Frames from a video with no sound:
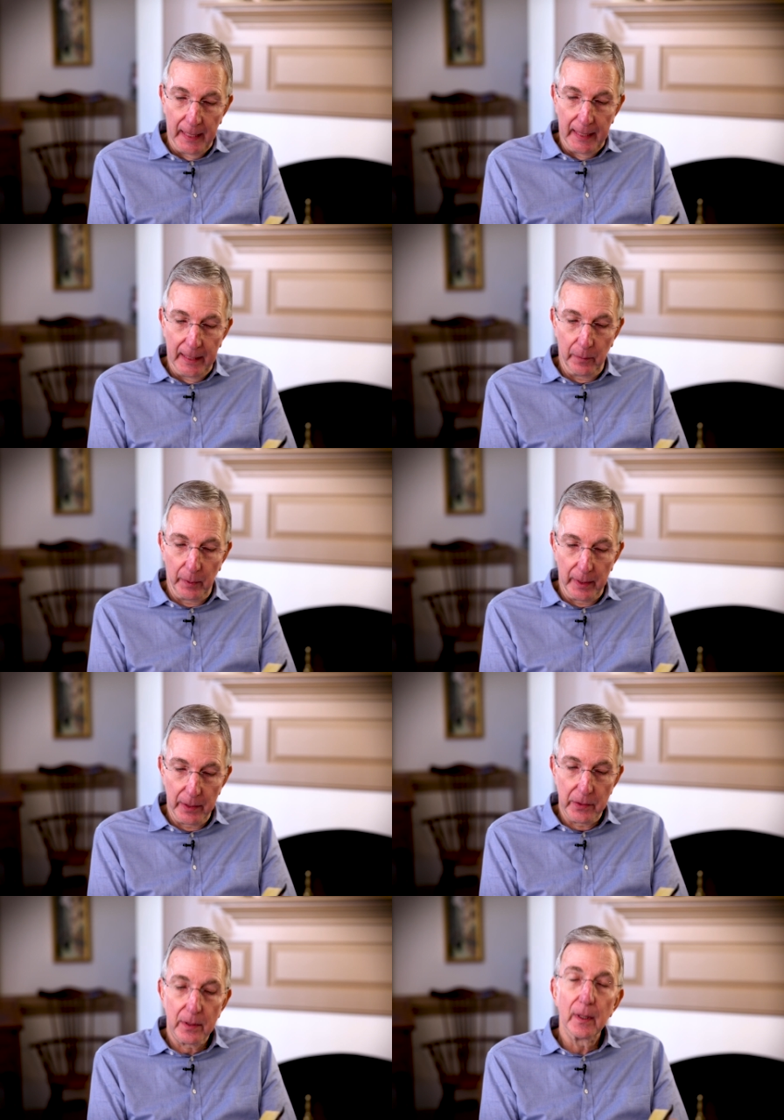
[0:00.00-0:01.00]
it
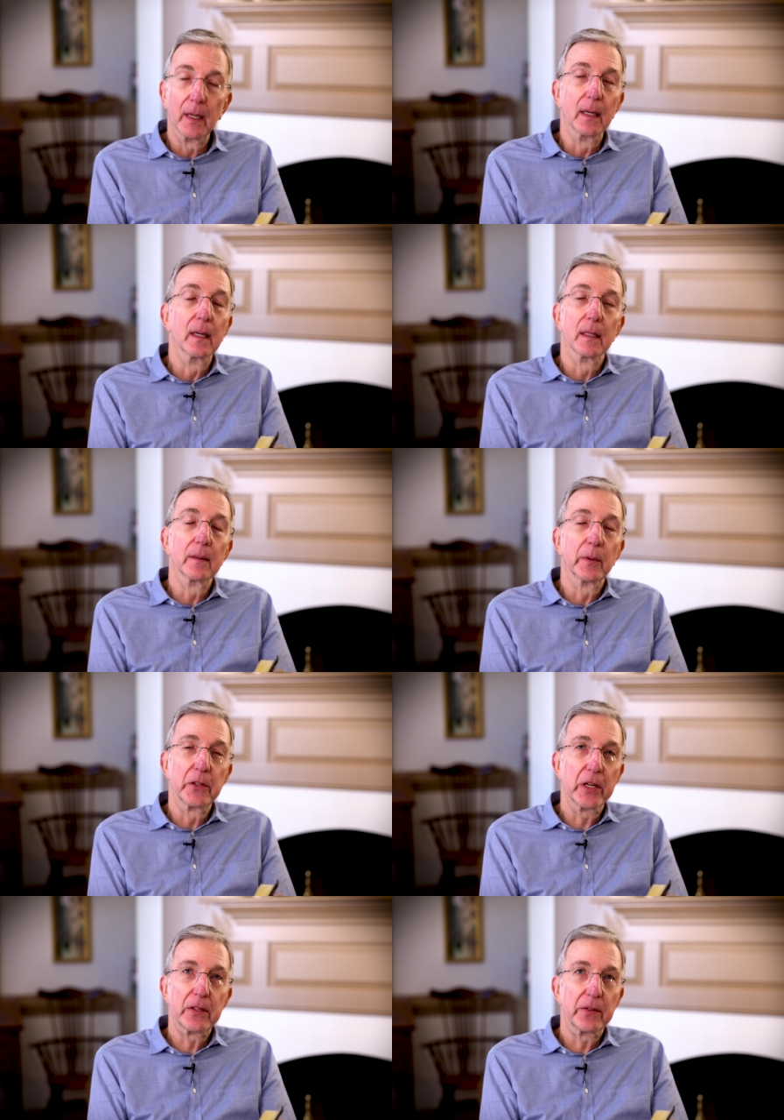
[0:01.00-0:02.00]
was uh, when
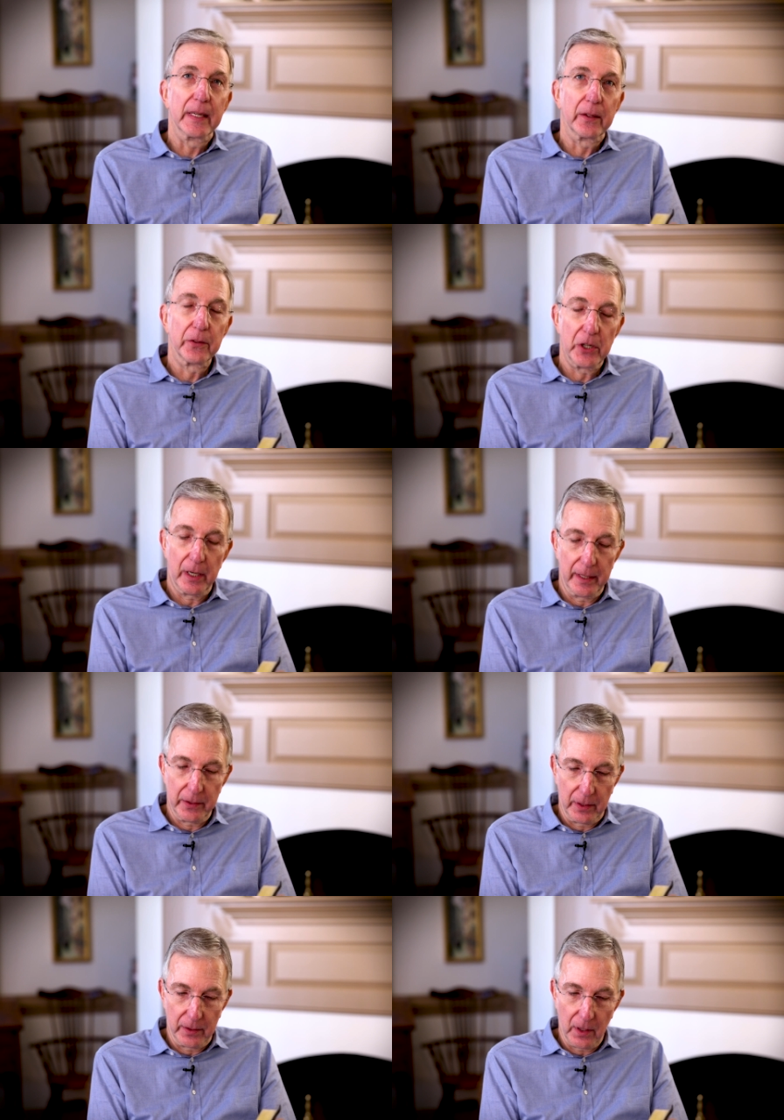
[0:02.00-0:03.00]
Jesus healed
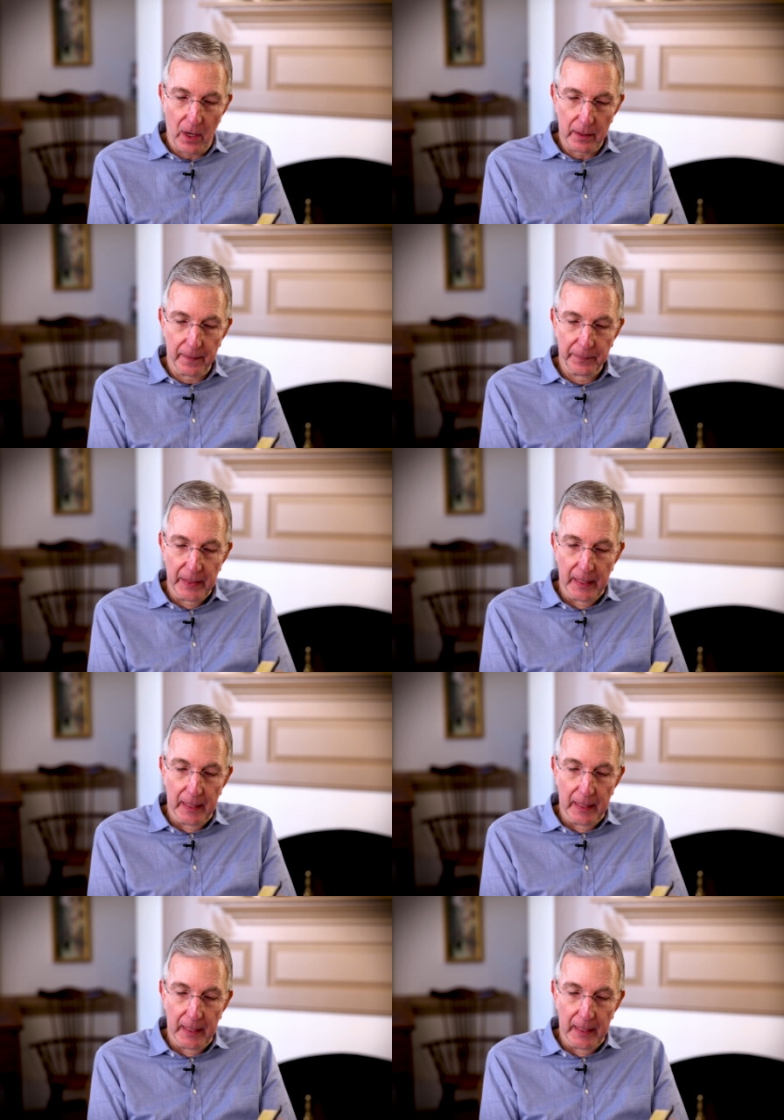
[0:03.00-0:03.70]
Jairus' daughter.